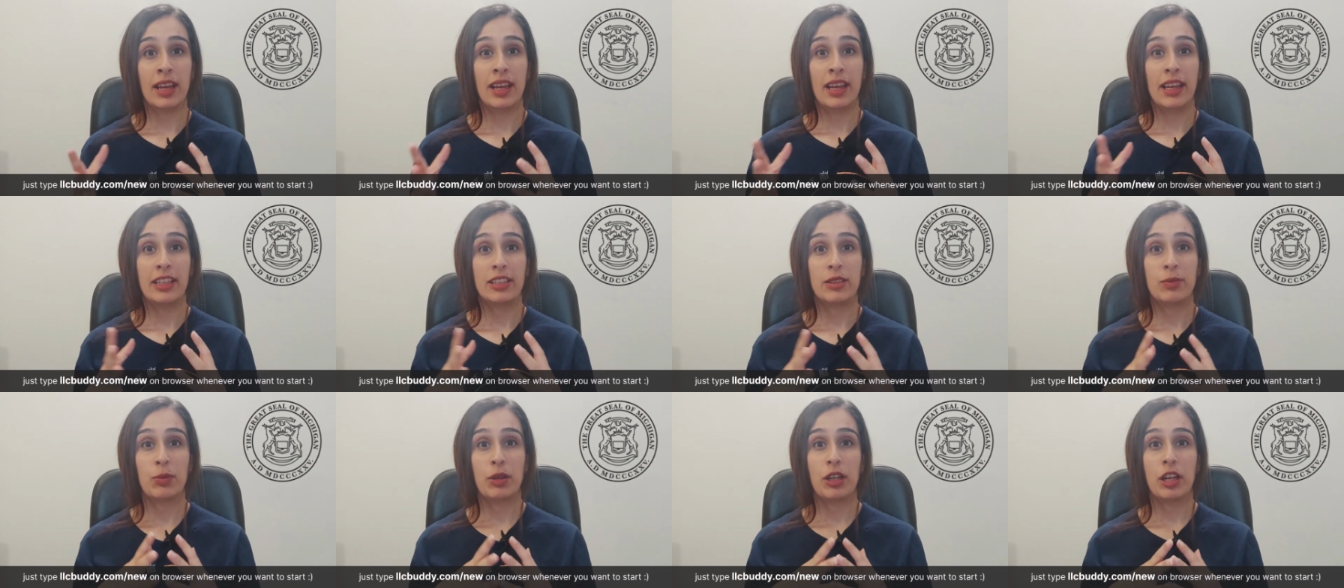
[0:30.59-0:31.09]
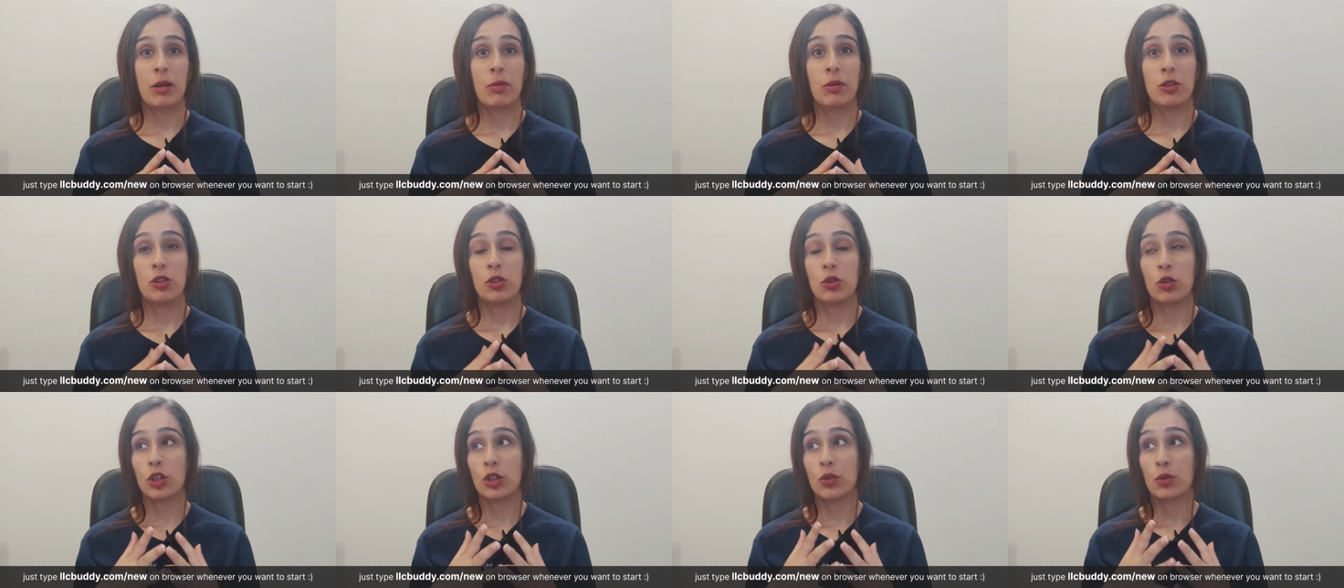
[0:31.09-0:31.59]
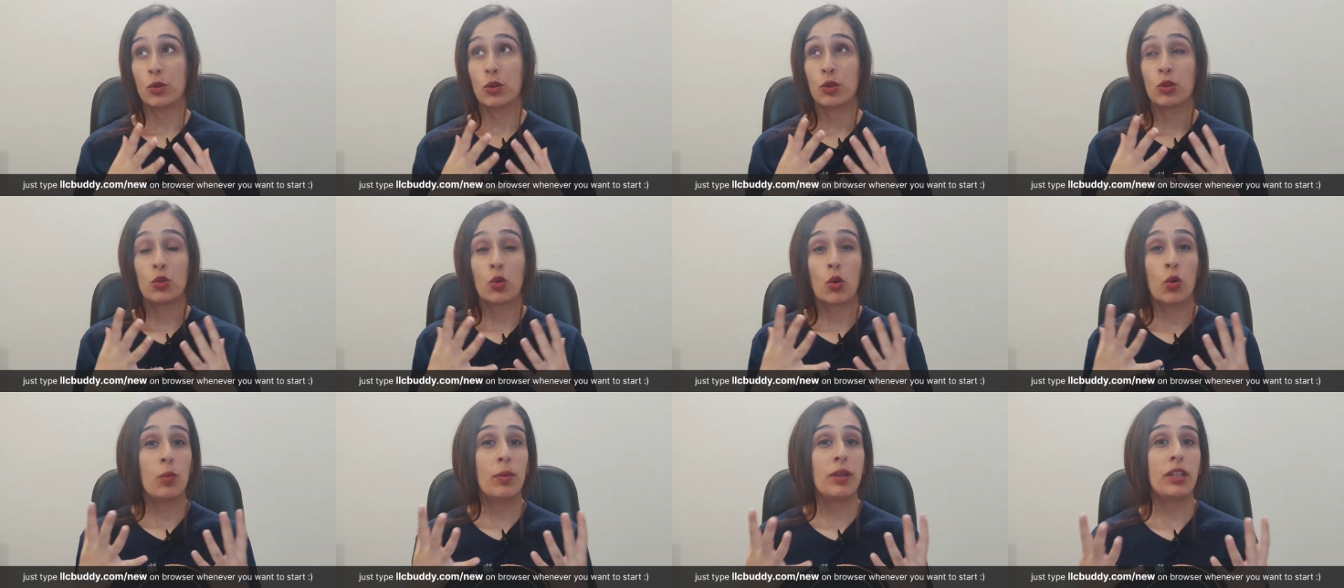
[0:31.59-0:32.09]
It has become a choice for
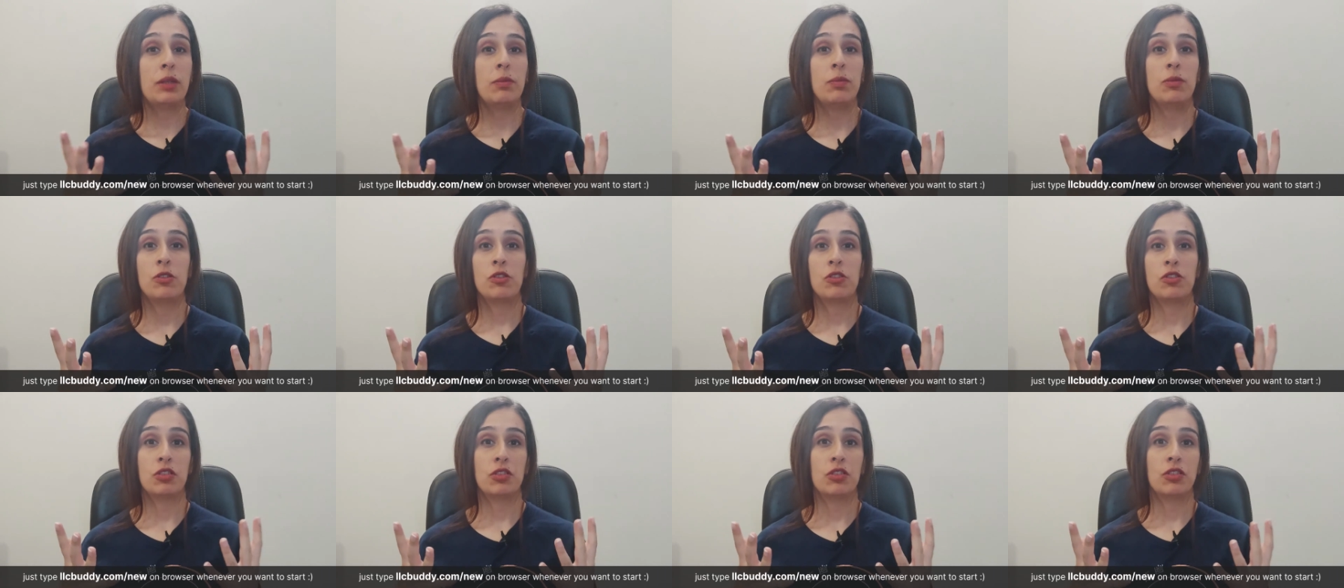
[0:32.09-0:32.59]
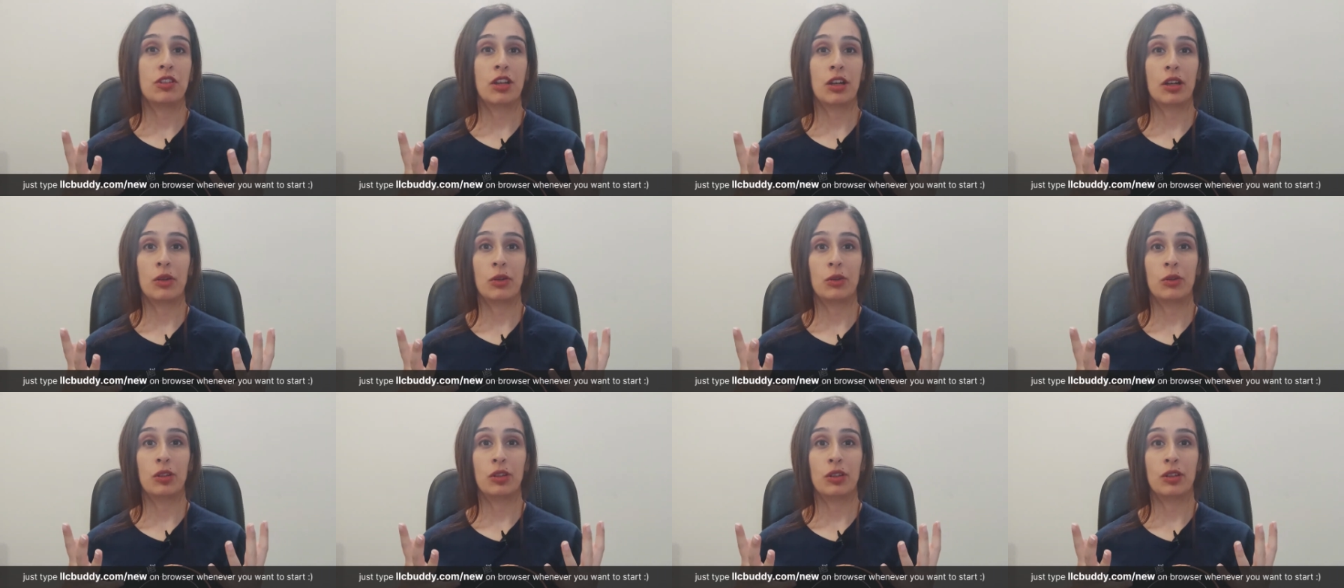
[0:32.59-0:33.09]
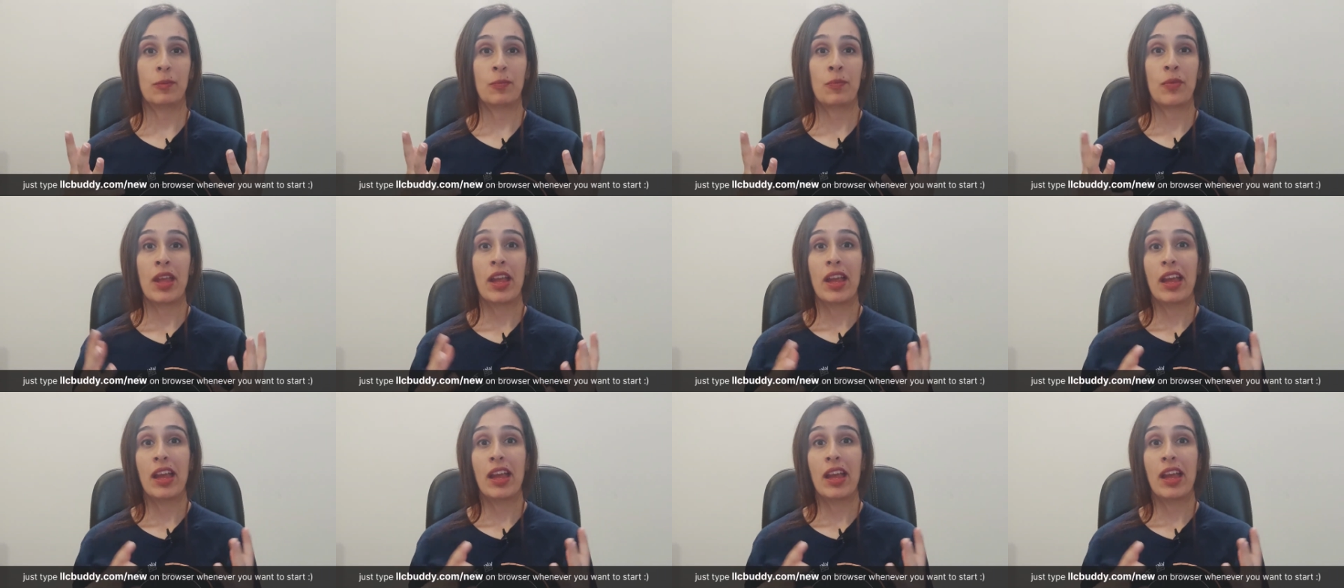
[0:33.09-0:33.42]
so many businesses out there.